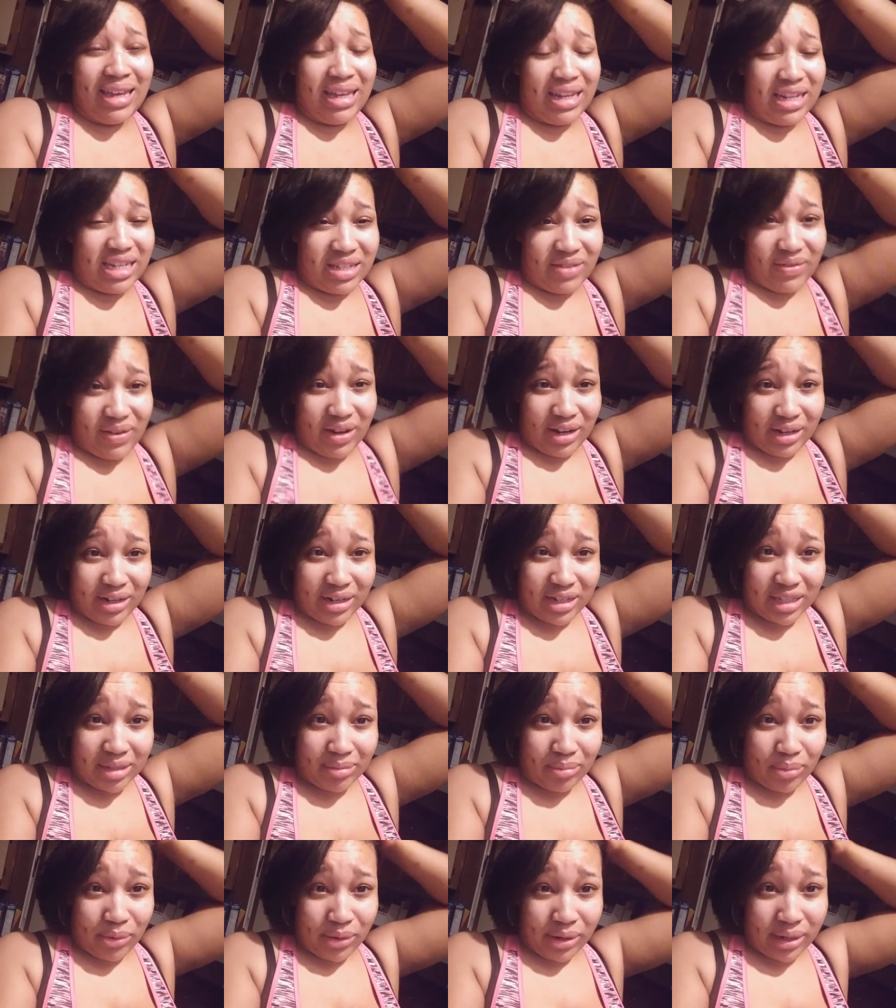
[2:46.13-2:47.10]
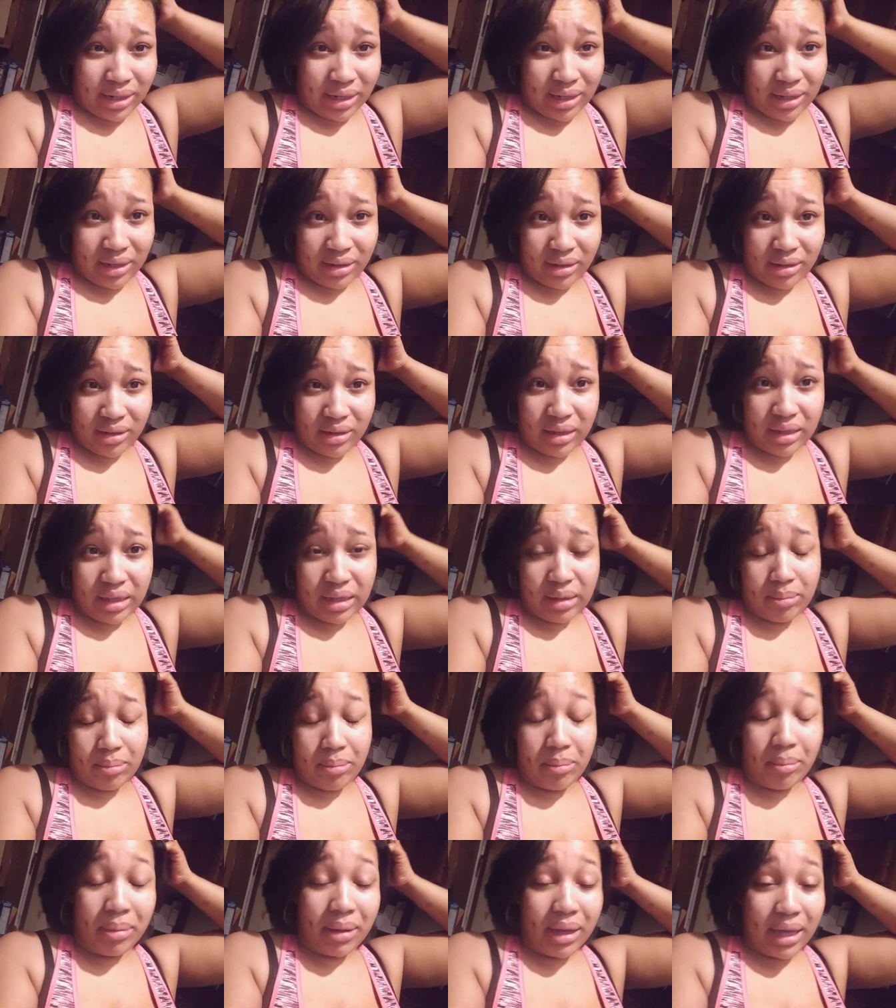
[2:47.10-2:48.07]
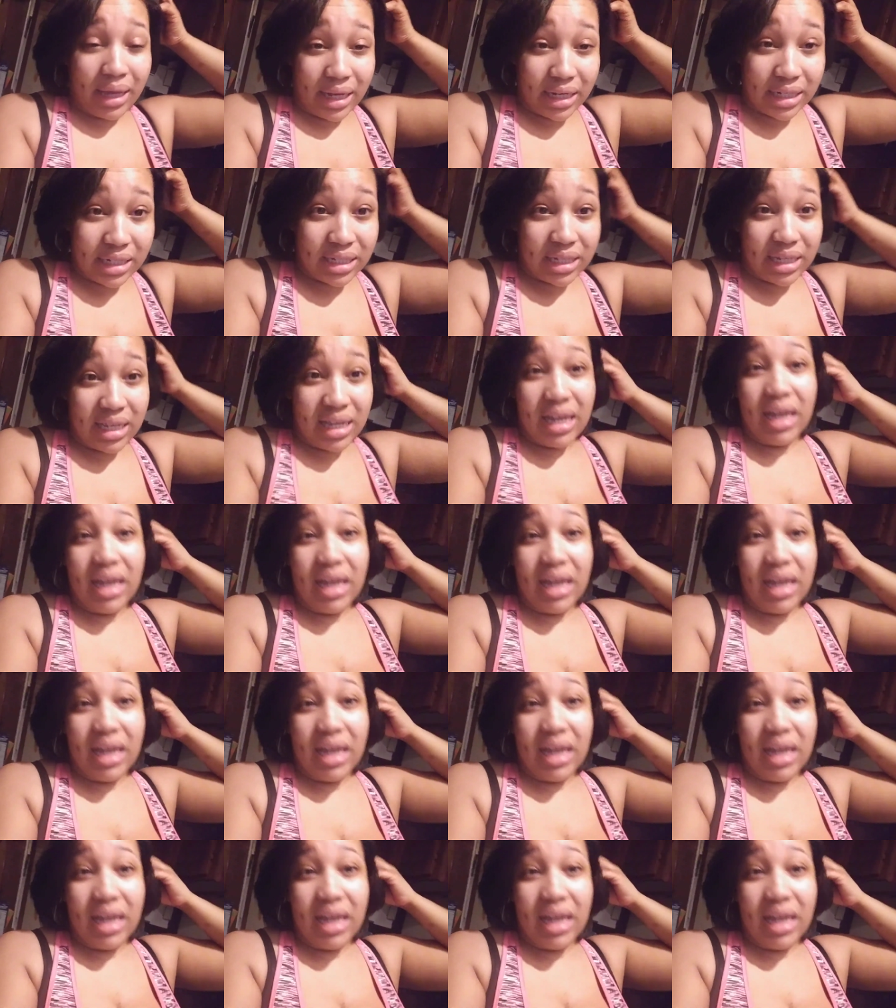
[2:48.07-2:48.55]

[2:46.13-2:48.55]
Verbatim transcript: It's very disappointing, but